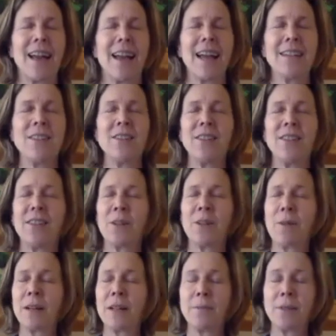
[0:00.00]
And you're
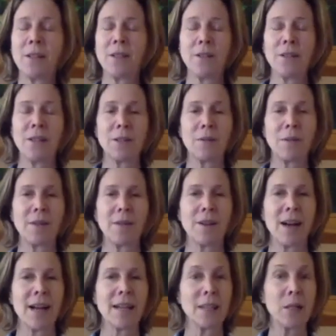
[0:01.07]
welcome to do this with your
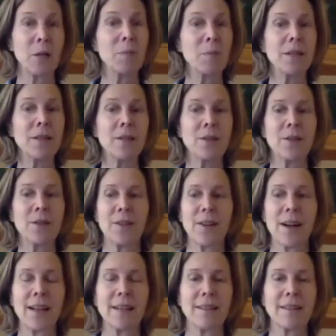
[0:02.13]
eyes open or your
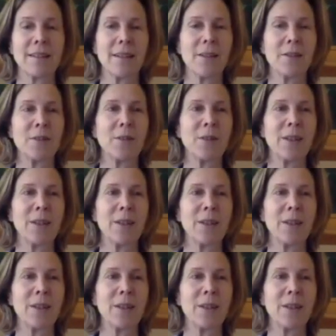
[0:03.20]
eyes closed.